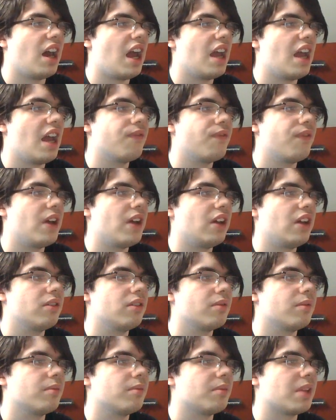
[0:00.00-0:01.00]
I
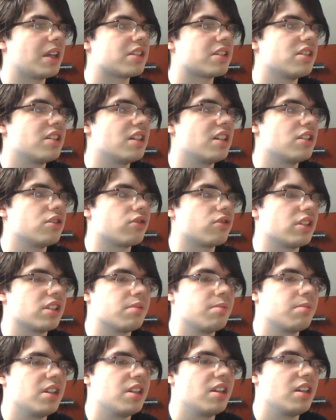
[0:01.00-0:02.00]
felt like she didn't
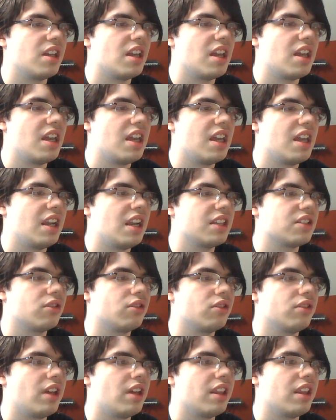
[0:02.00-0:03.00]
trust me, and I
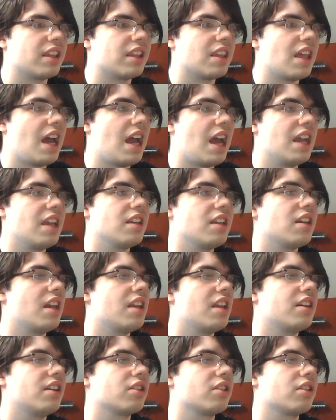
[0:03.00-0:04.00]
told her that like I
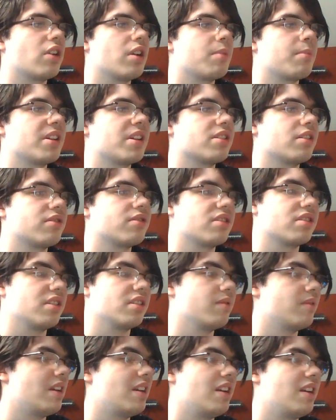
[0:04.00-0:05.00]
ended up crying myself to
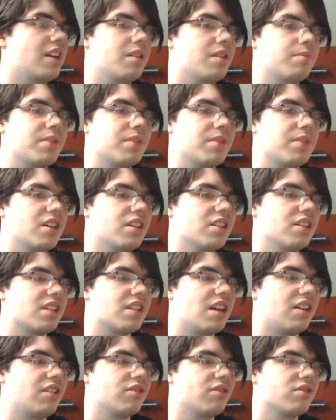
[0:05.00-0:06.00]
sleep that night because
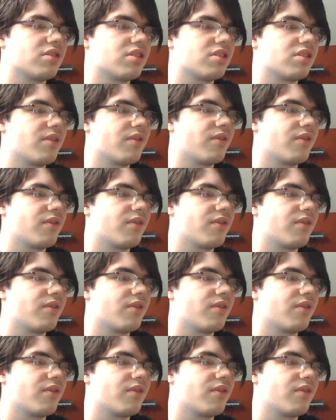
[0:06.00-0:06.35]
I'm